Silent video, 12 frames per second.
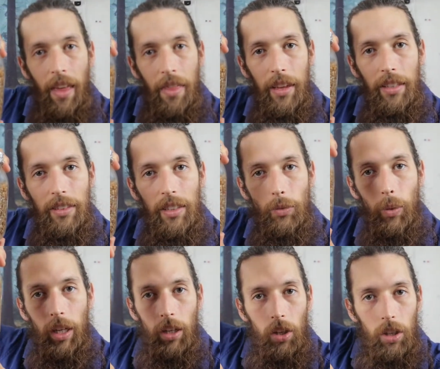This is
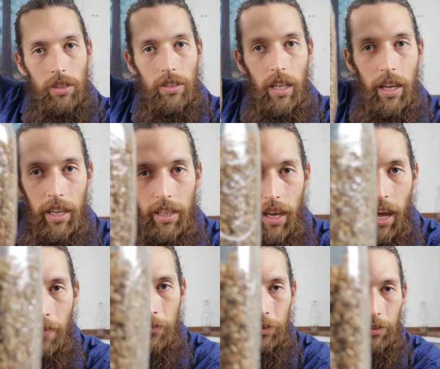what it looks like
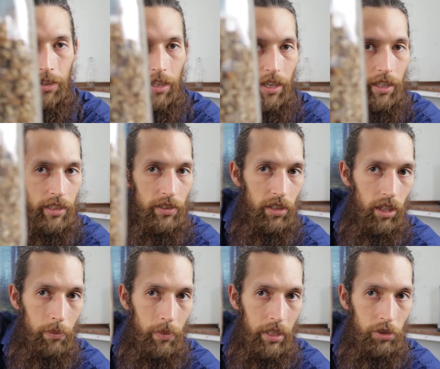after it is
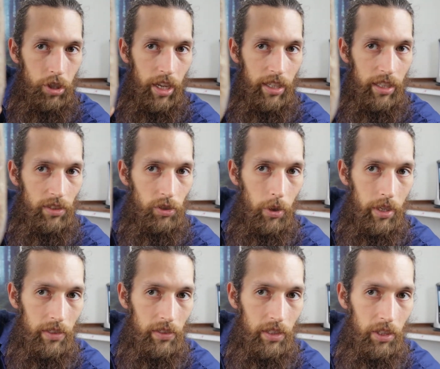done being shaken. So you
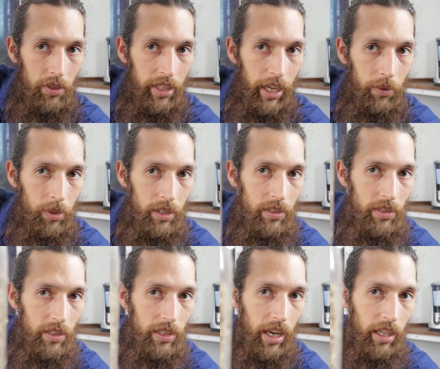can see, you can't really
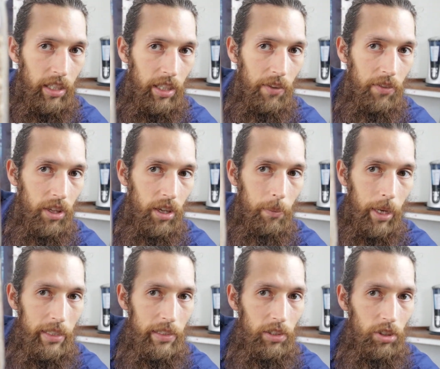see any of the
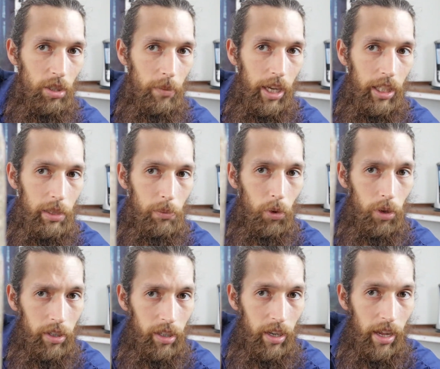mycelium
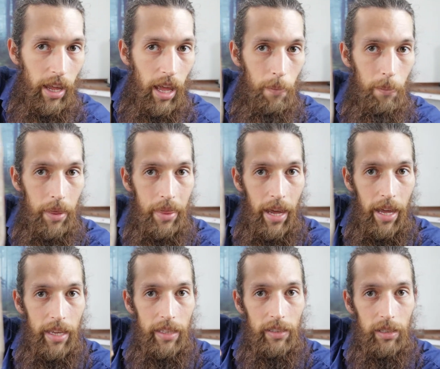anymore, but
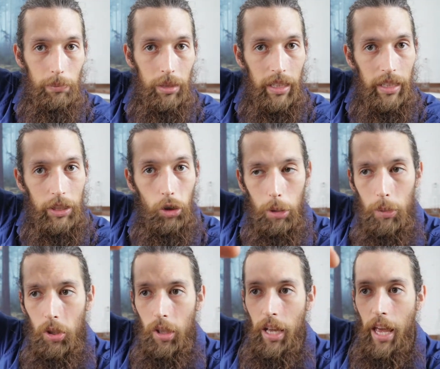that is completely
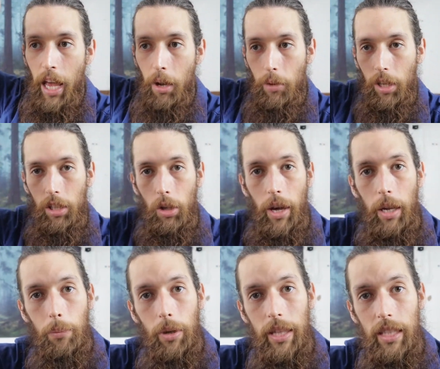normal. And we're gonna go ahead
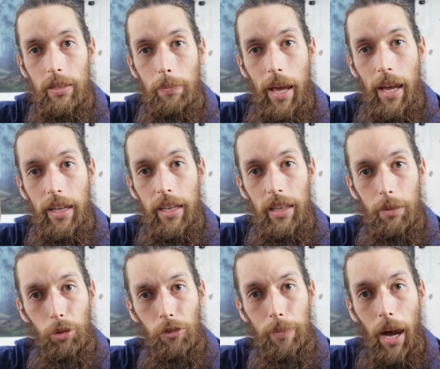and put this back in the
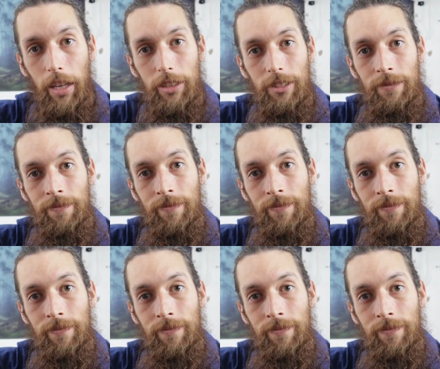proof box.